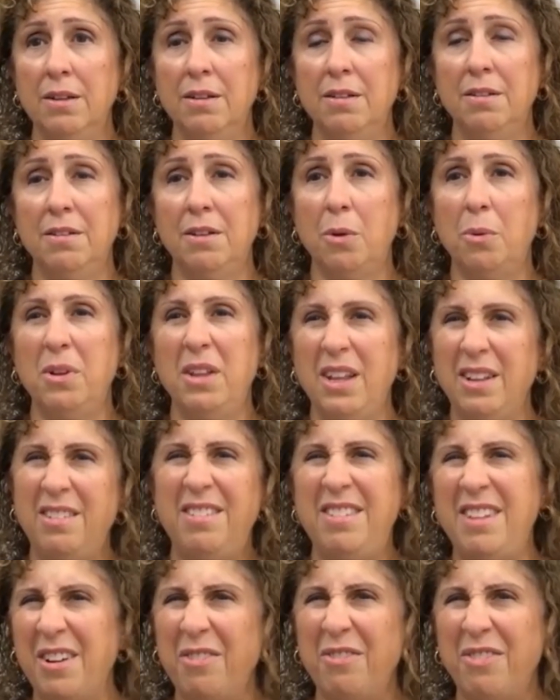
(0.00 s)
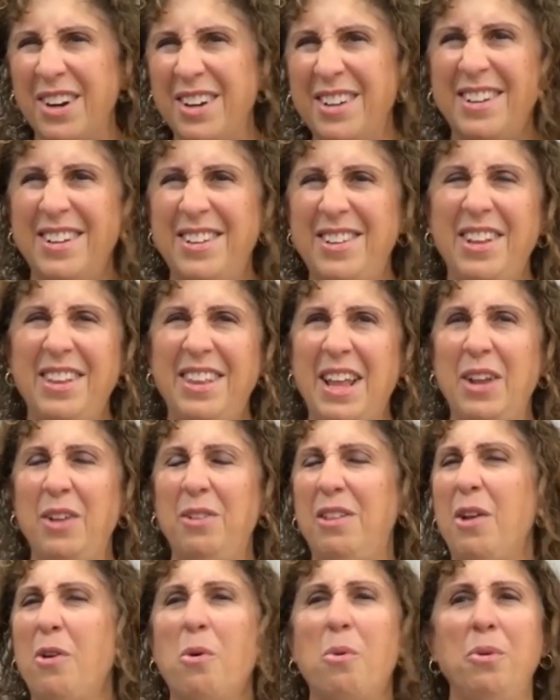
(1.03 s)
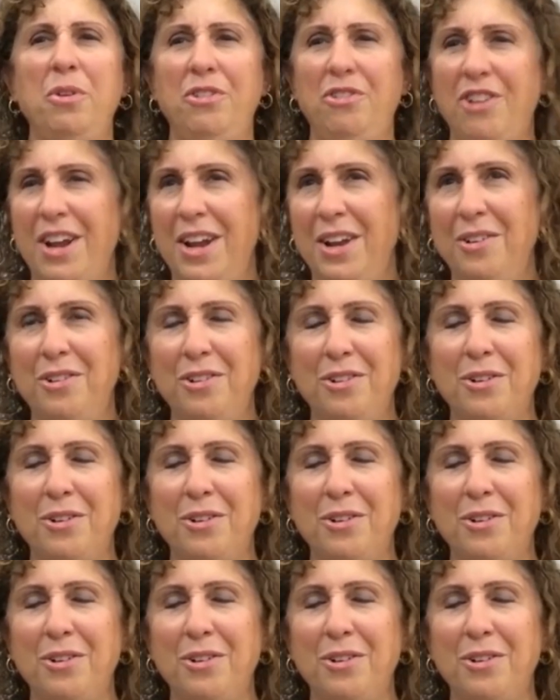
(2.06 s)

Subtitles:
So it's different. They always change,